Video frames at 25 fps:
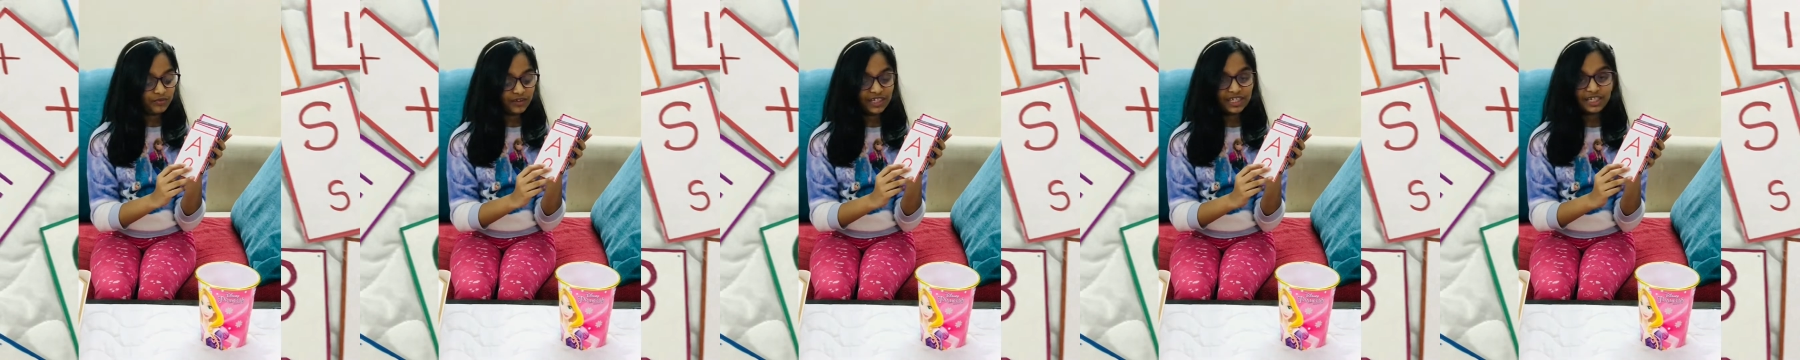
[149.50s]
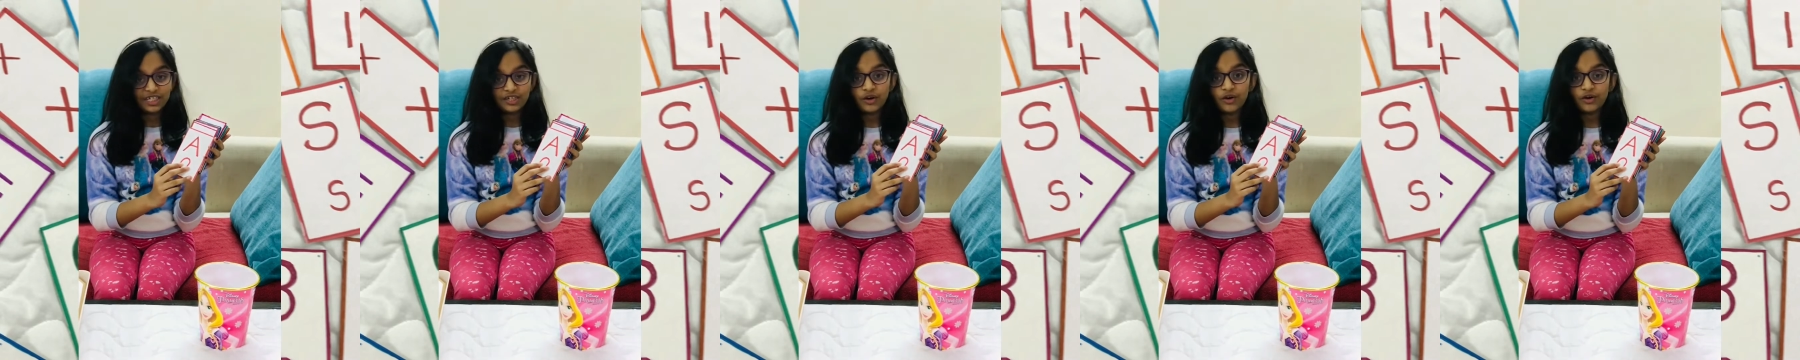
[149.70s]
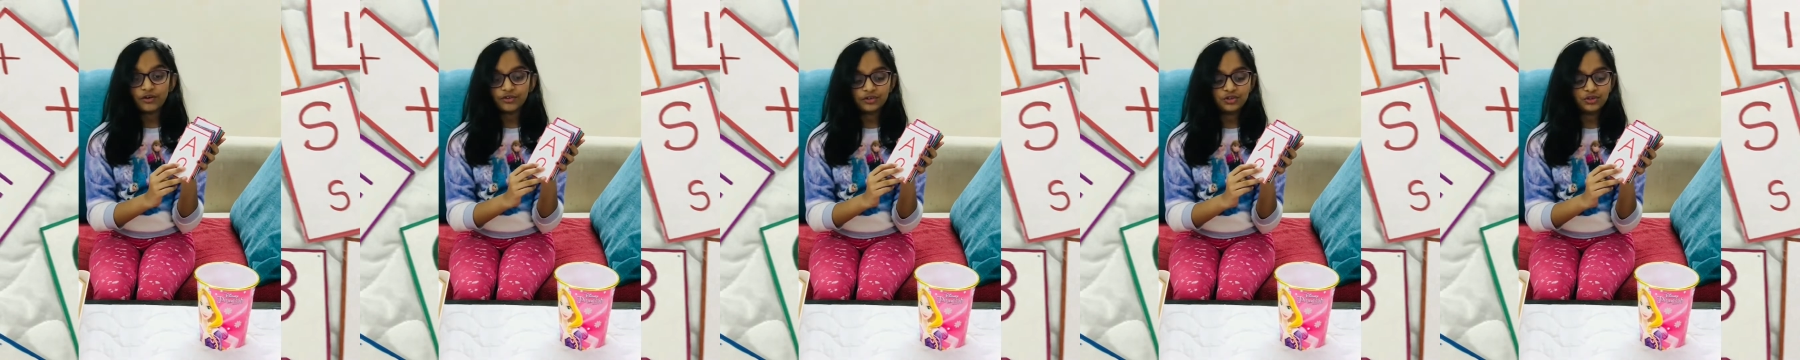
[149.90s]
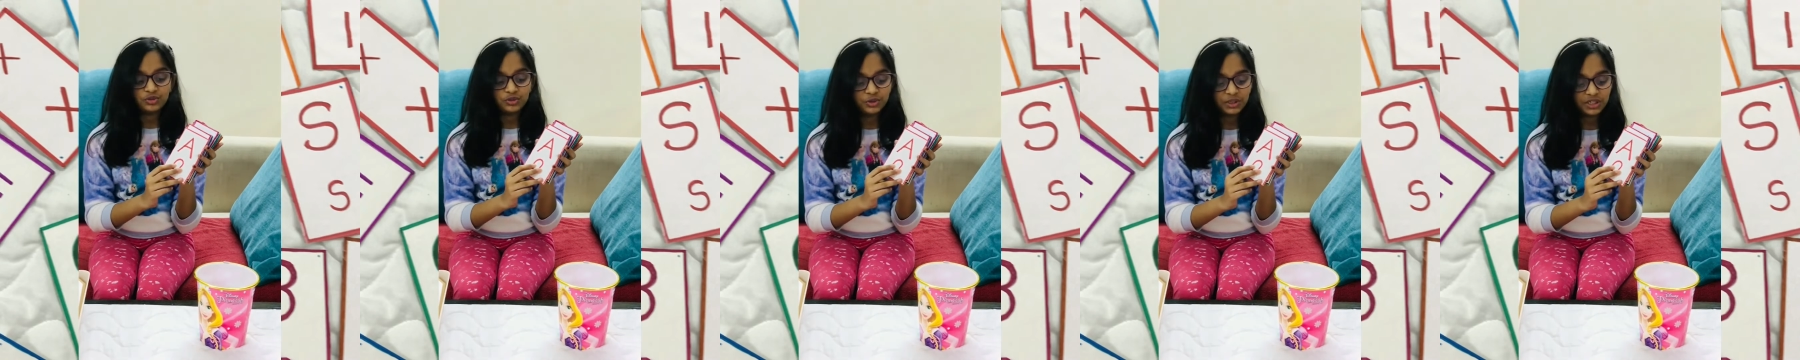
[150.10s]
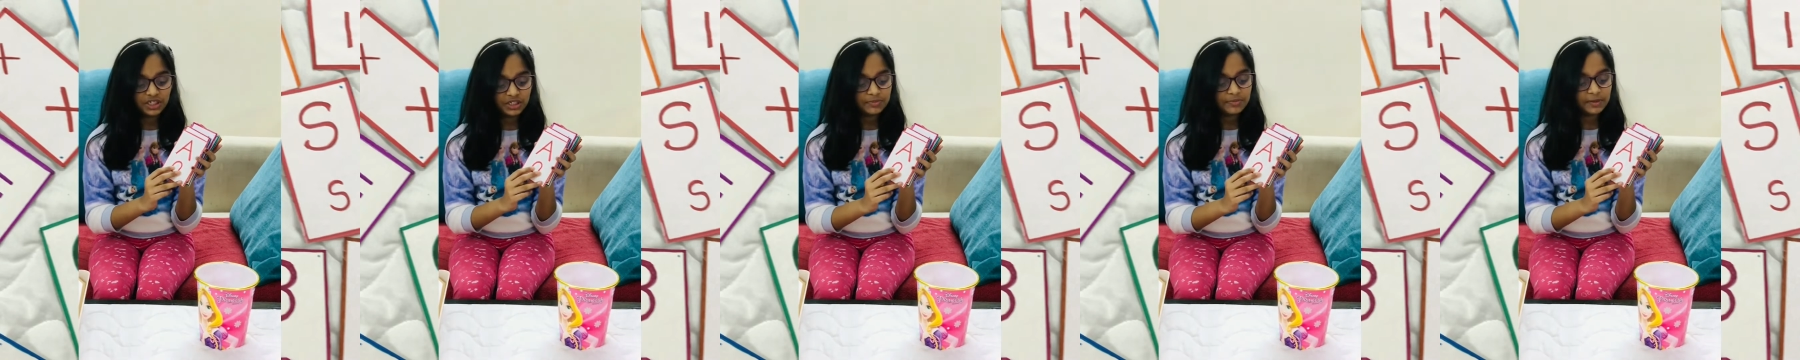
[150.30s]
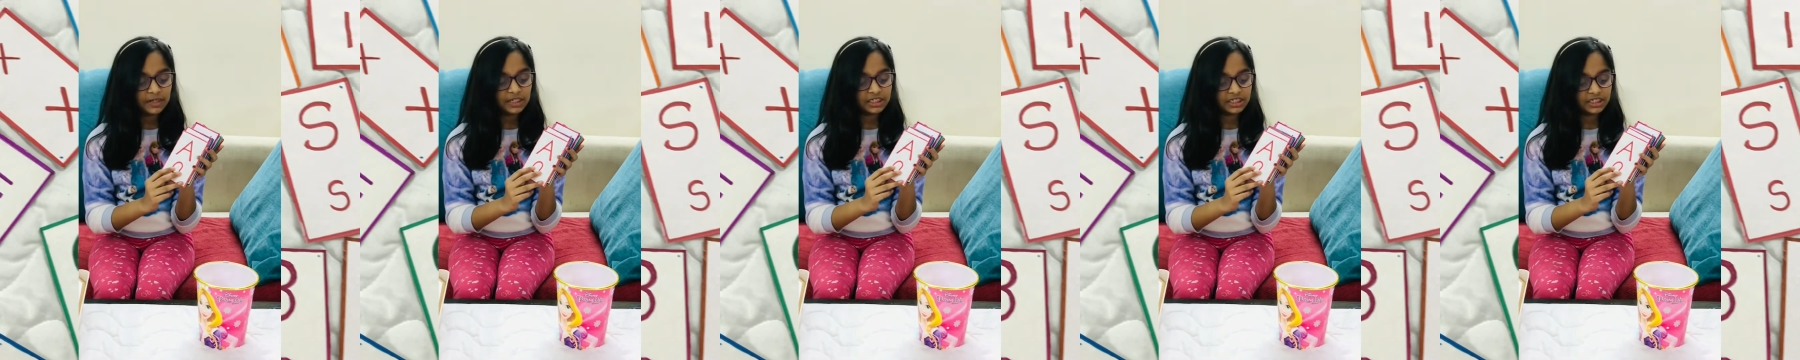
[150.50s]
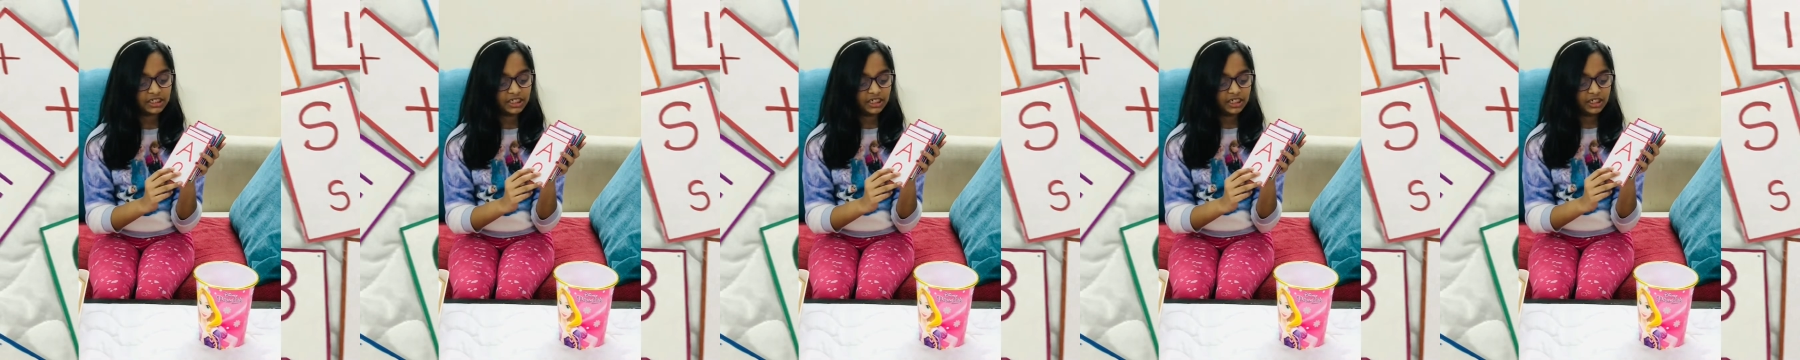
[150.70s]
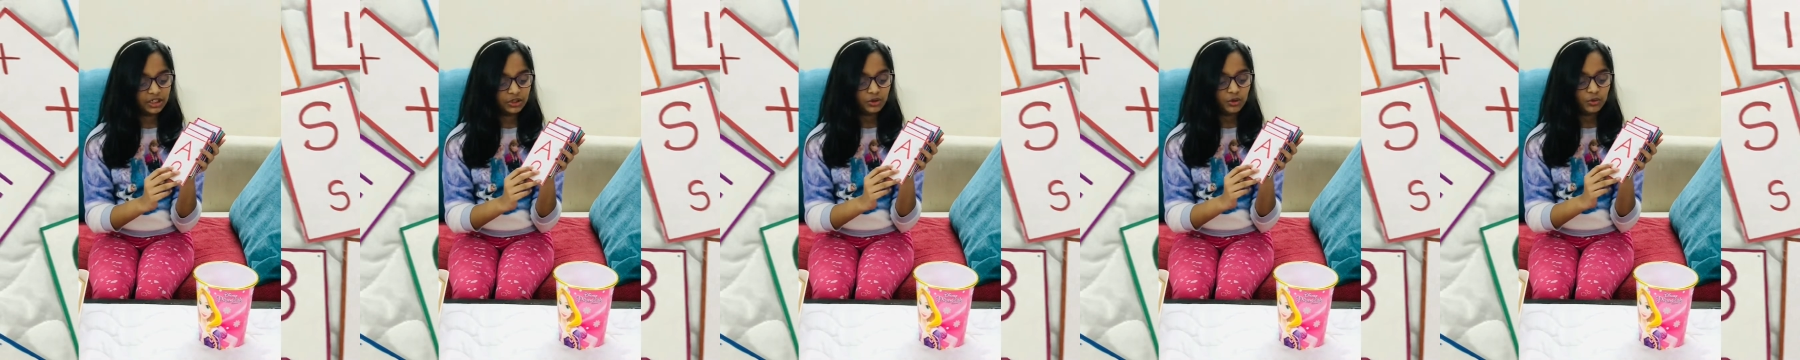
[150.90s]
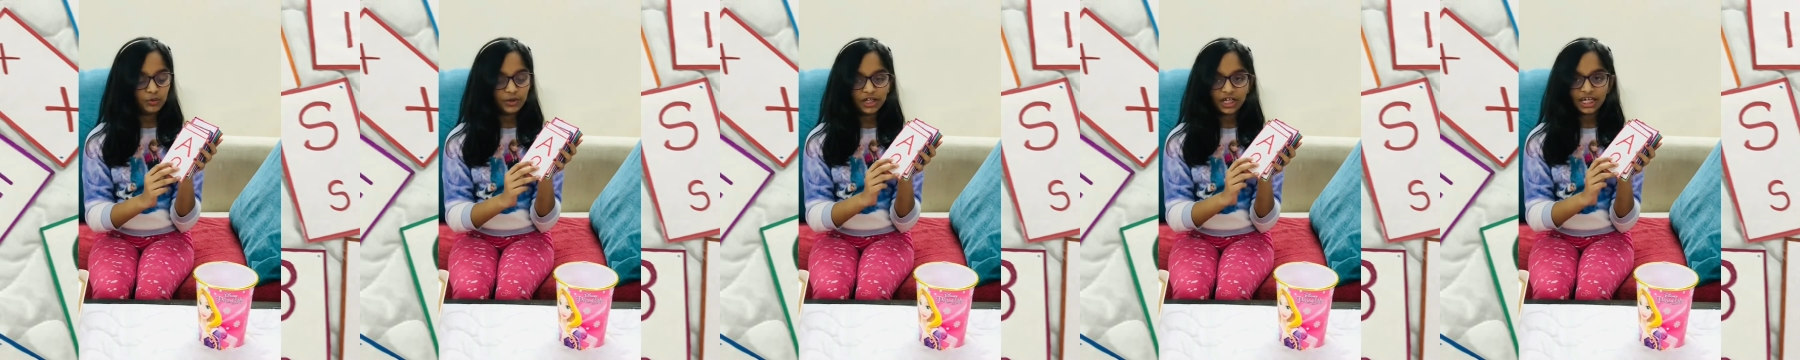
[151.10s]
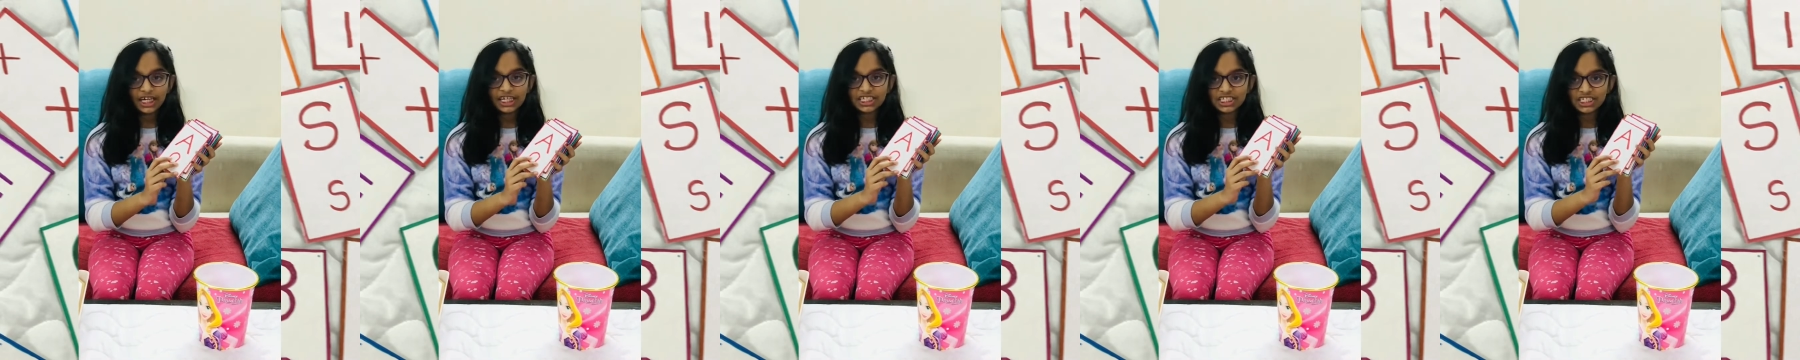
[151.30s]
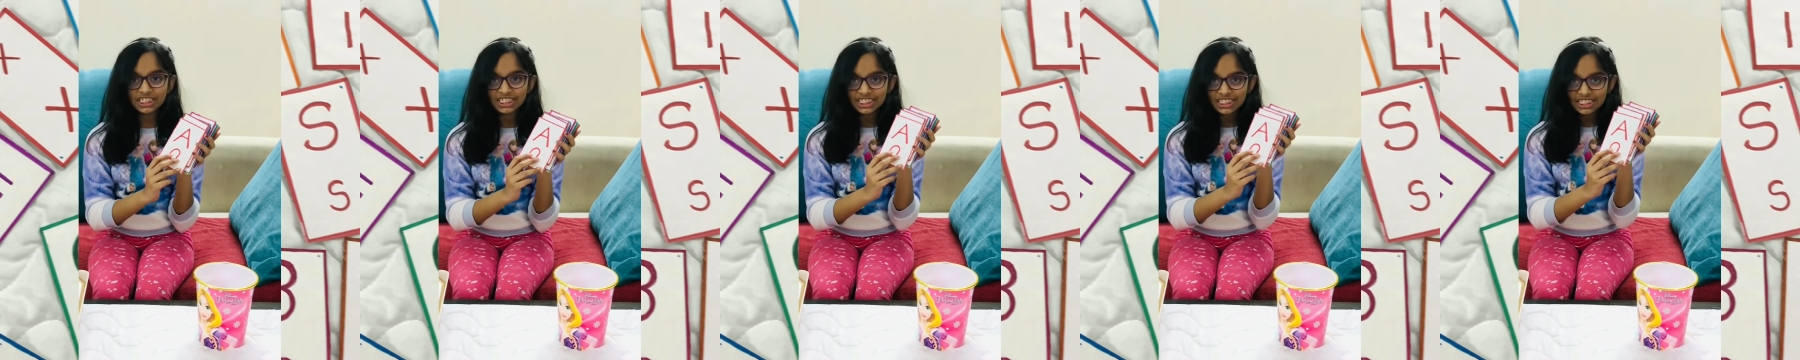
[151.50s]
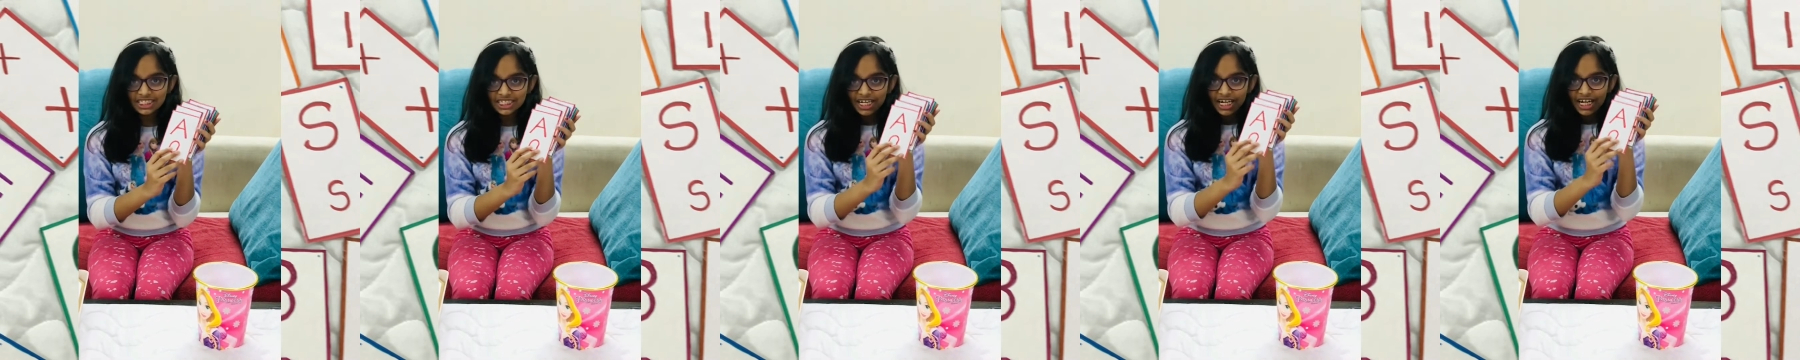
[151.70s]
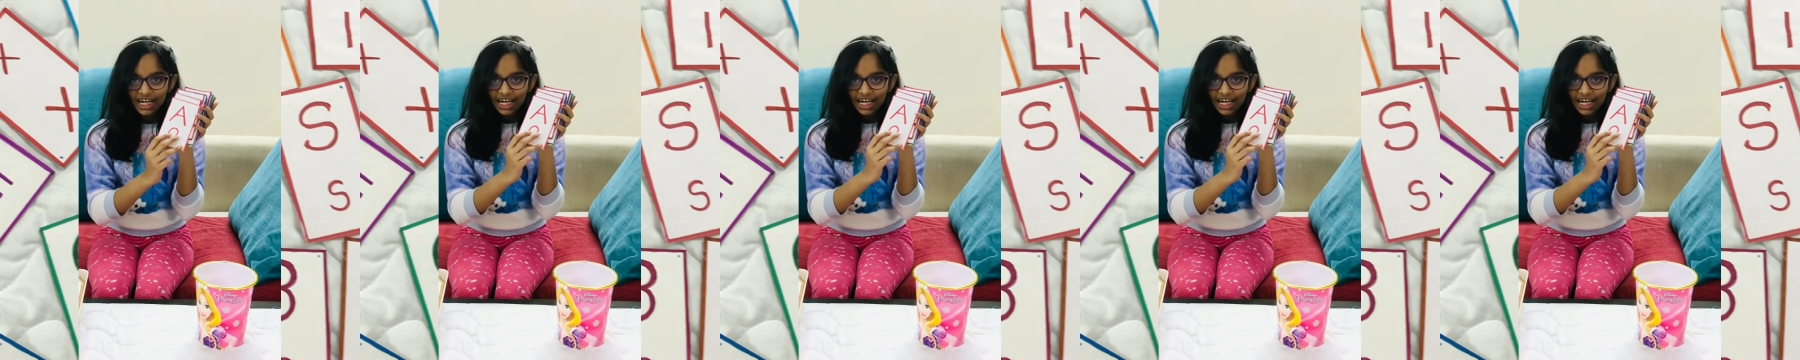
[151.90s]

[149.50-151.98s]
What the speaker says: did not do it, but you know, we can just